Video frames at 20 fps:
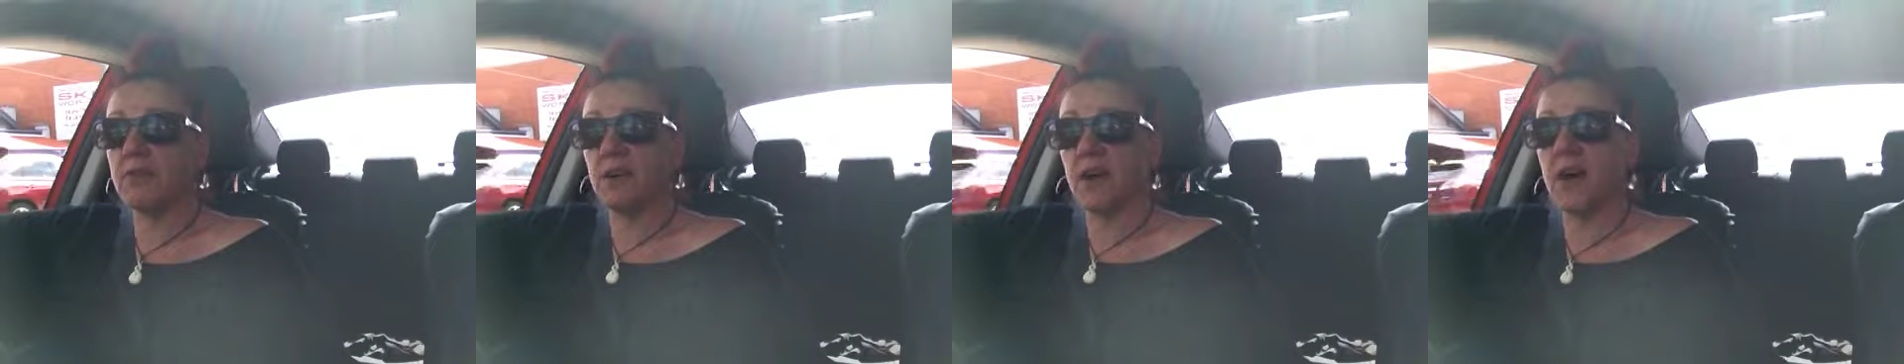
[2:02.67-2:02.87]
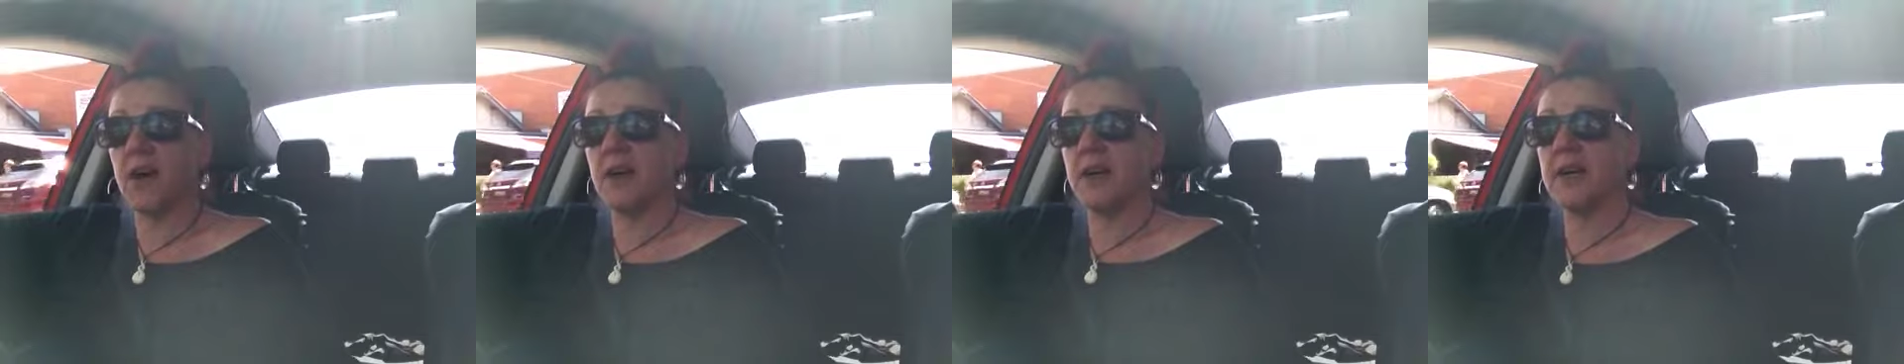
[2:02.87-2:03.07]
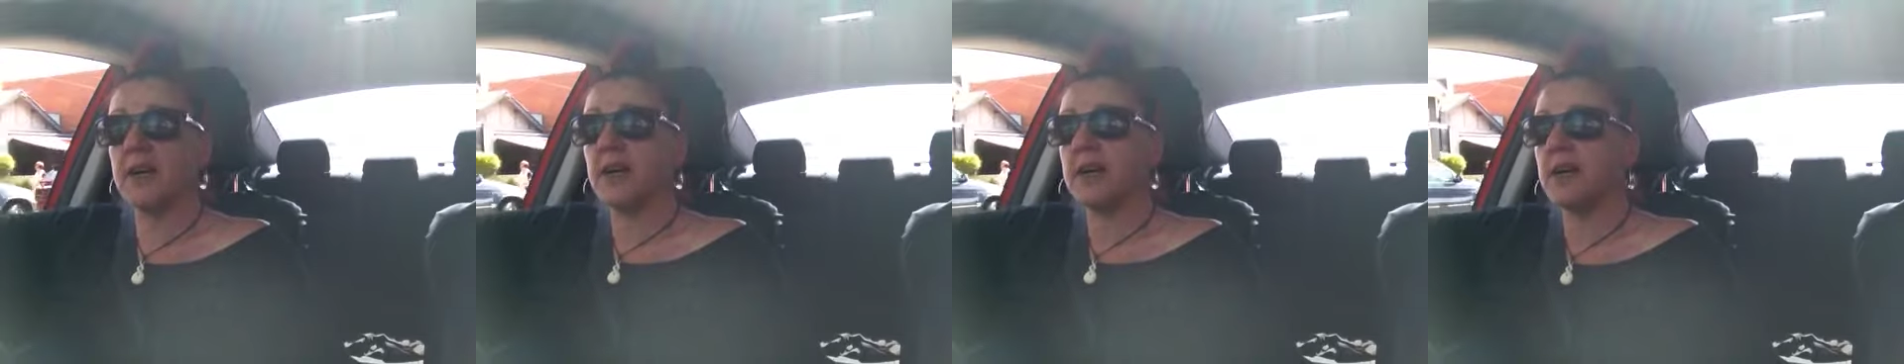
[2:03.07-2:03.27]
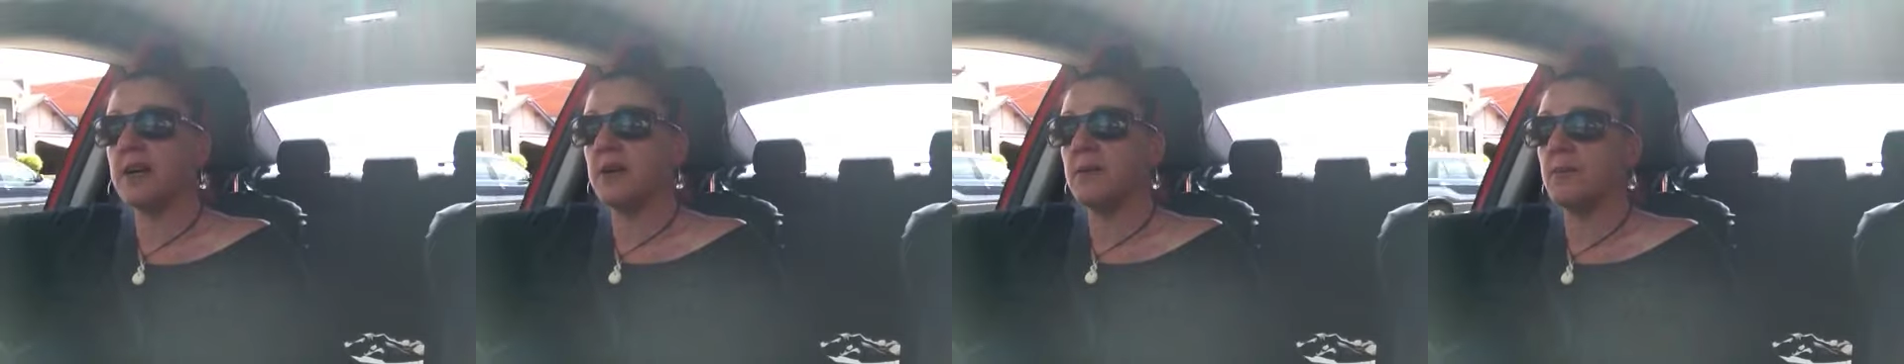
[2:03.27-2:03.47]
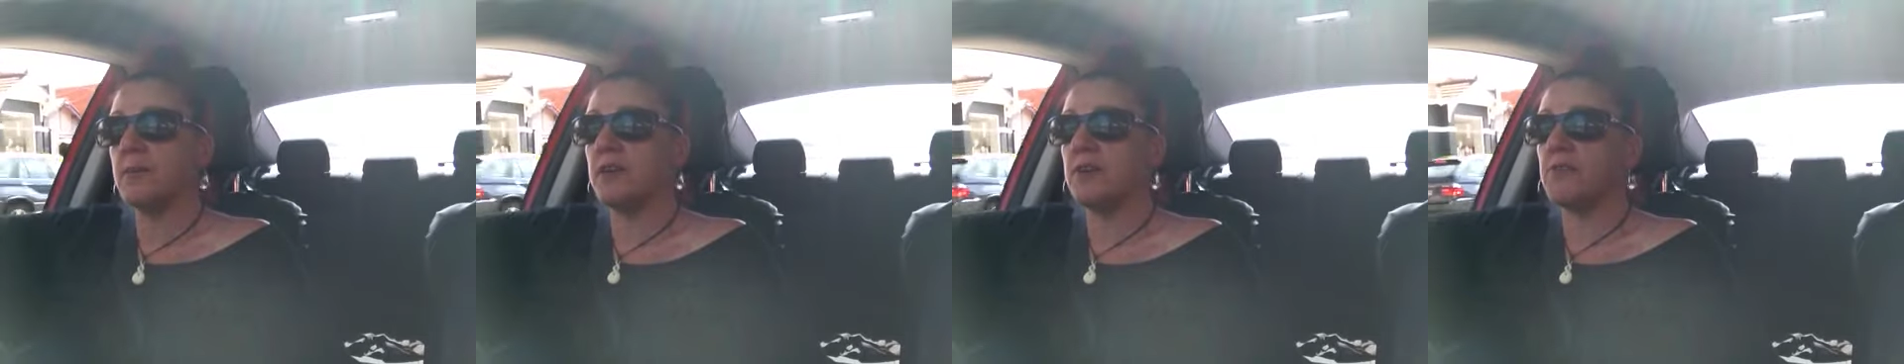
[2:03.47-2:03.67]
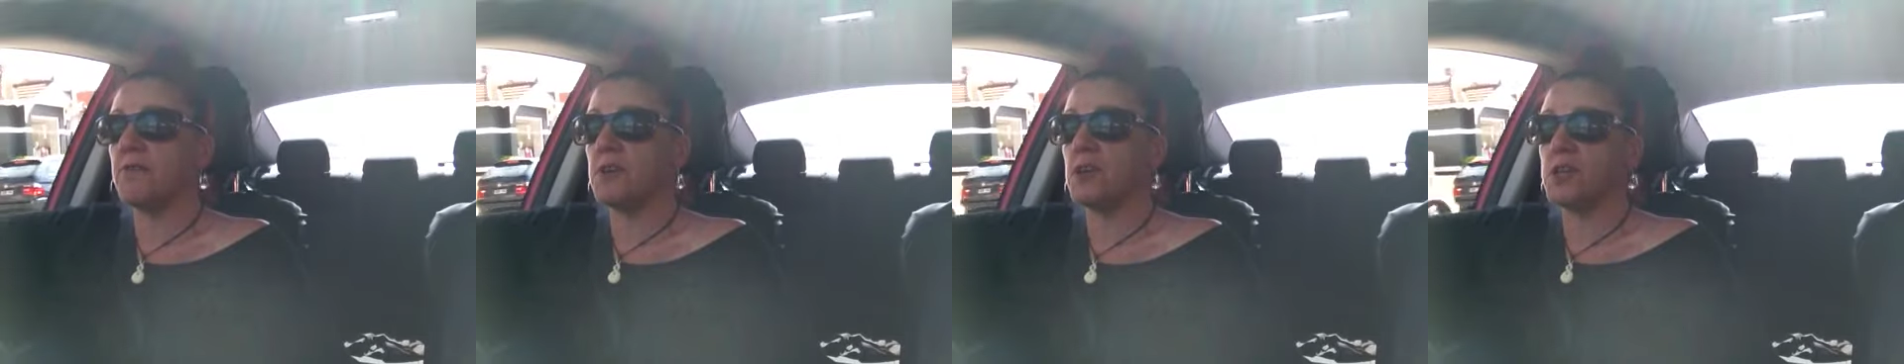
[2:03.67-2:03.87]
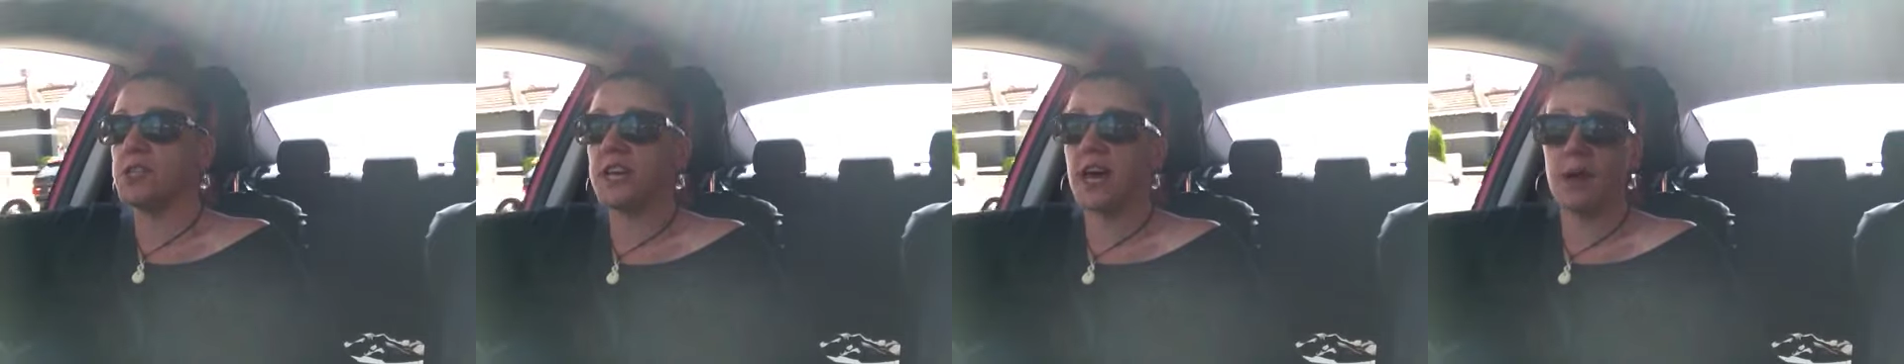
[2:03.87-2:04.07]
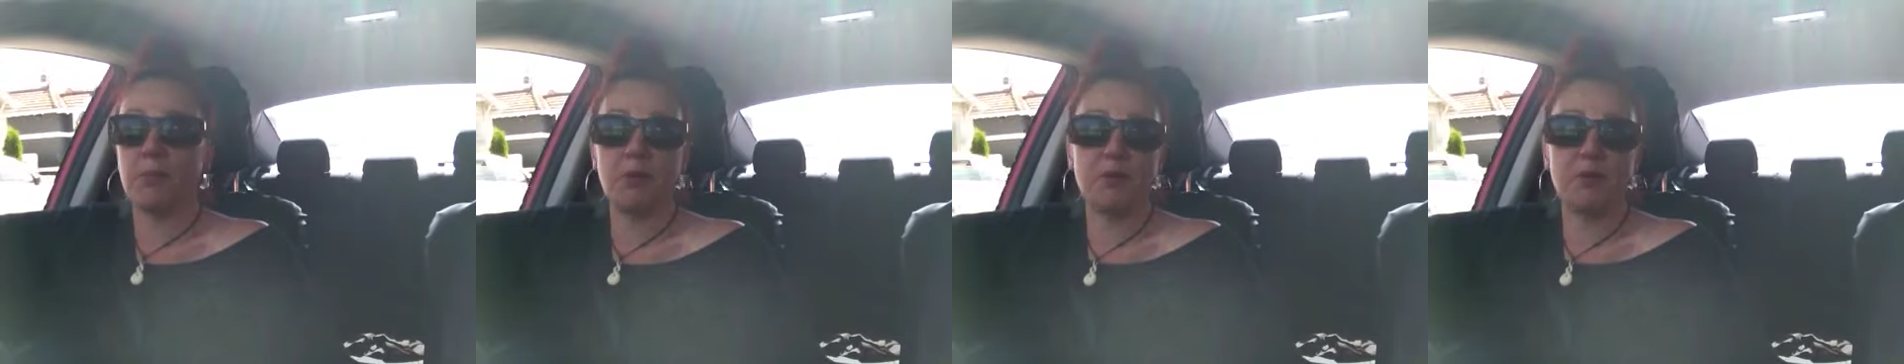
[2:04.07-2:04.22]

for hunger if you take